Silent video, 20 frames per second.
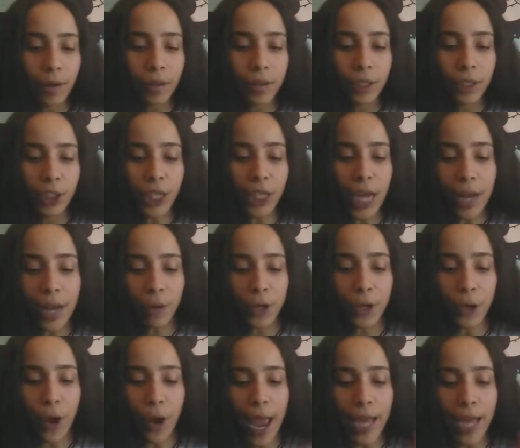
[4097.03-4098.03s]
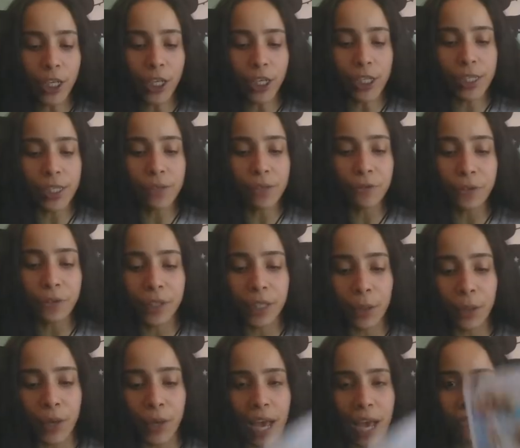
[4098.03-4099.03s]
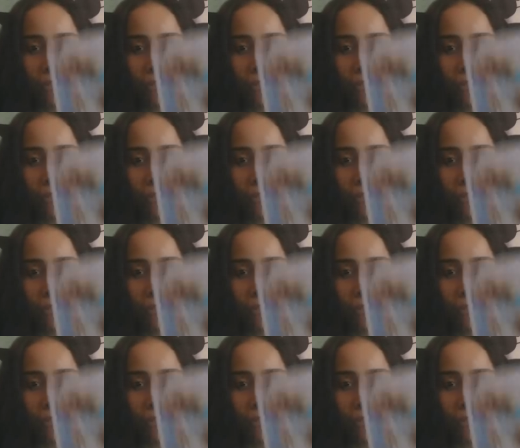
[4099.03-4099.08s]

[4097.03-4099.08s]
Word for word: Channel your anger differently. We have